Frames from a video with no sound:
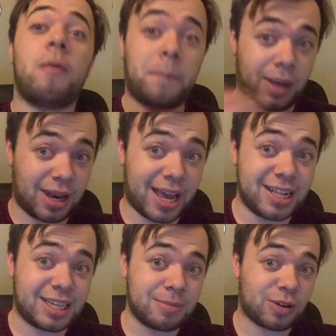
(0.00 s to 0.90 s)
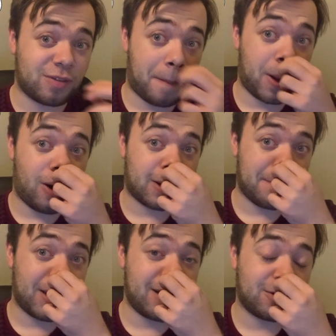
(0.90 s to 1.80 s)
play teams off the park
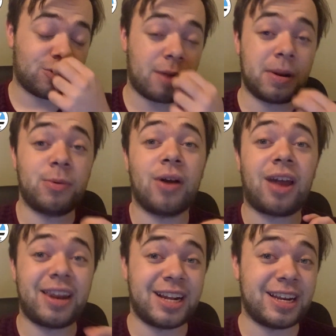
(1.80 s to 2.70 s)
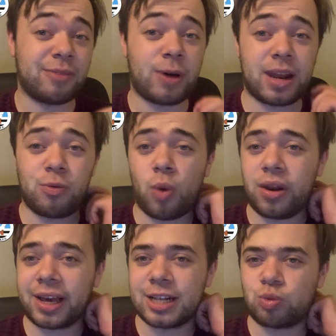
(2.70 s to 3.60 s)
and play incredibly well like they did when they
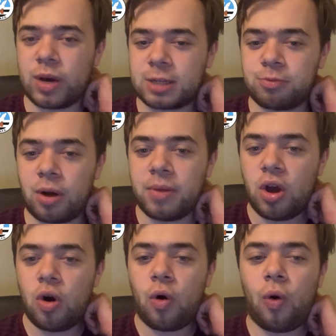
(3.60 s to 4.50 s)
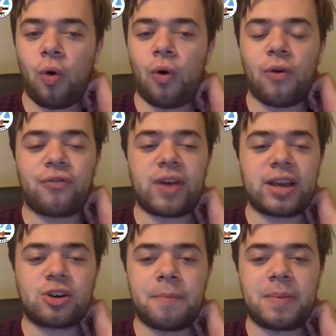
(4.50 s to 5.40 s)
won against West Brom, or
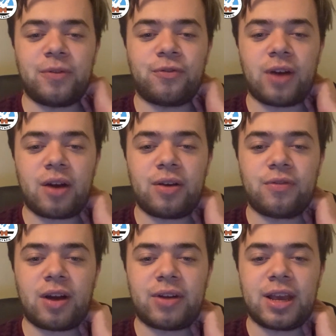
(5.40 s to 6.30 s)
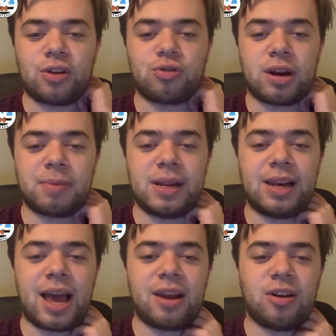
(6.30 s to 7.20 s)
they could be very incredibly
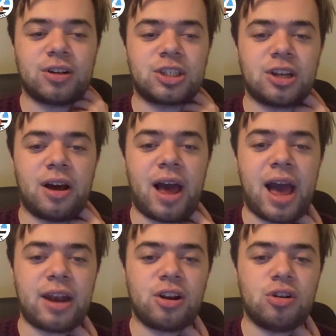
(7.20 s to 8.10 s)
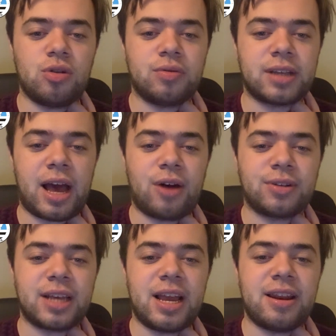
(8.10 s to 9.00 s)
lackluster and lose
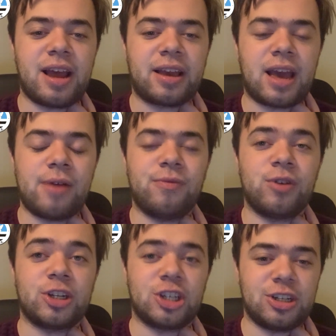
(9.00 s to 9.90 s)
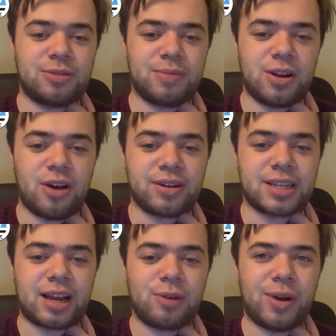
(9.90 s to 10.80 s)
out in their game, which is, you know,
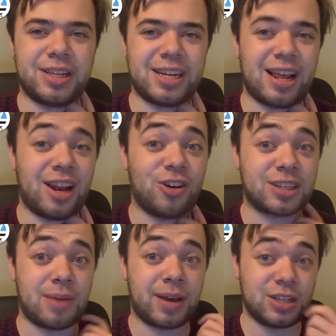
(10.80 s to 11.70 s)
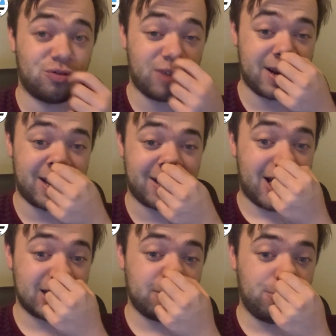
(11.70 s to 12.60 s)
exactly what they did in their last game against Reading.
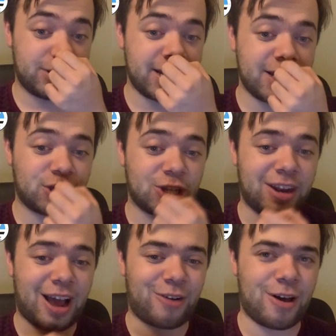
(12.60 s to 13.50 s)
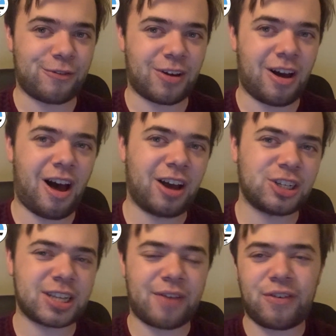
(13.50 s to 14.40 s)
As a prediction, however, I
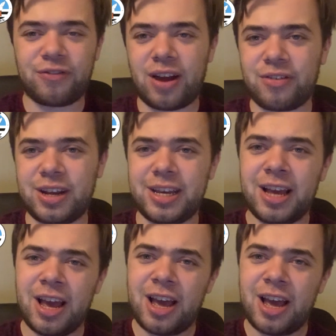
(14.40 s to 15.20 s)
just have a very